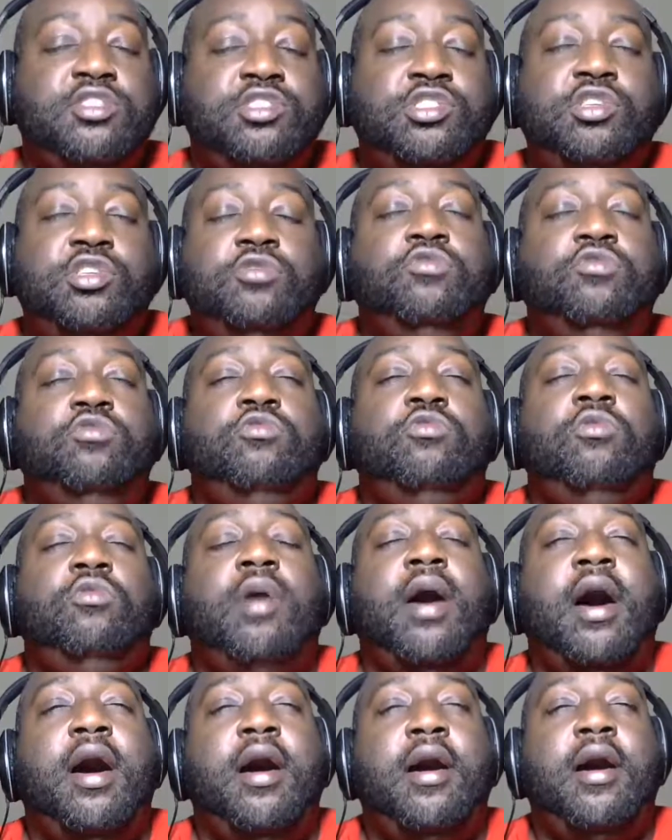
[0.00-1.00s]
to
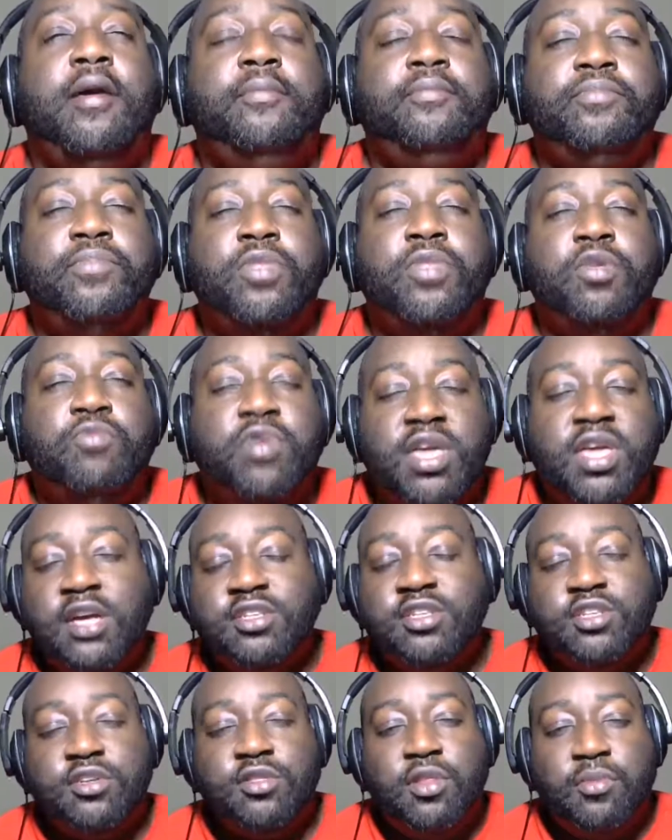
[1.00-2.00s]
when
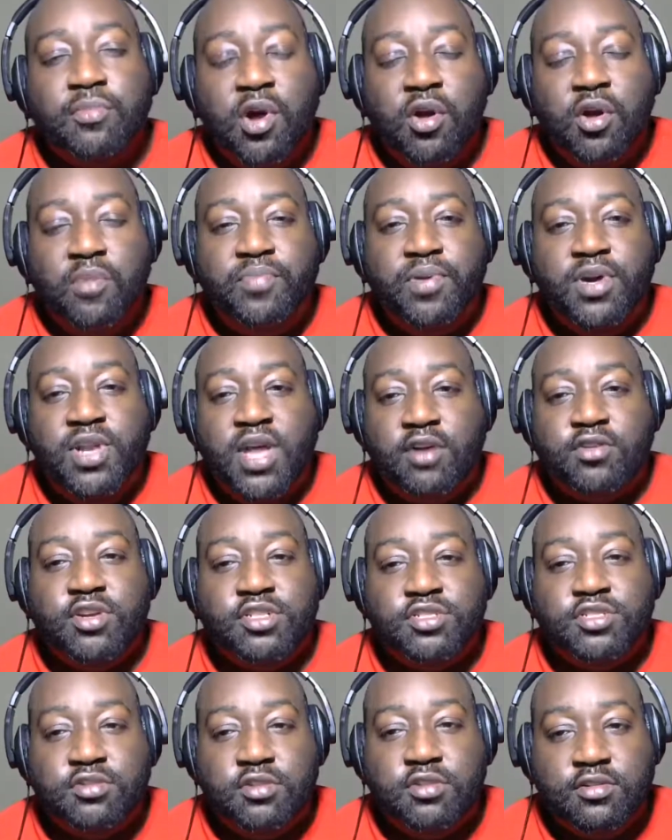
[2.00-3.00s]
Kendrick Lamar put out
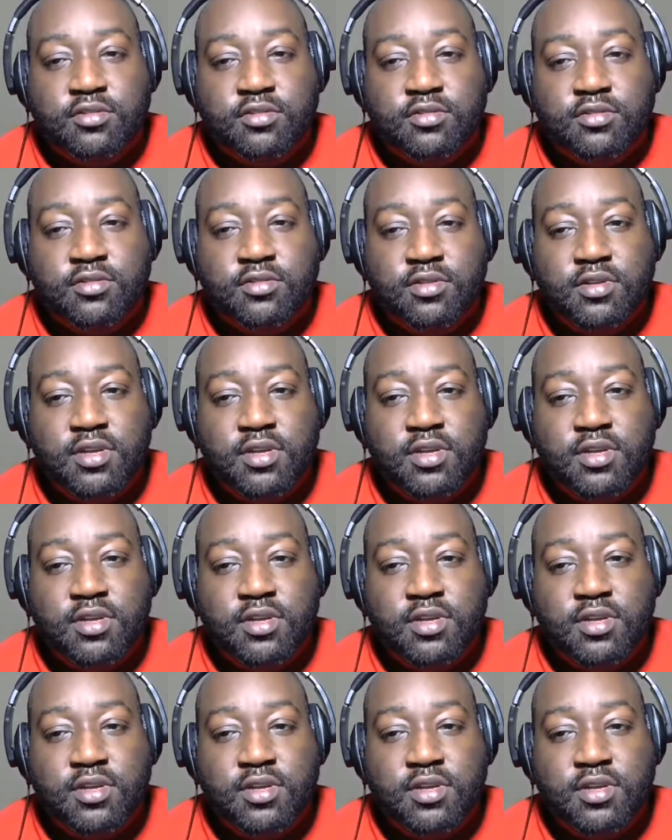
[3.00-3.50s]
Control.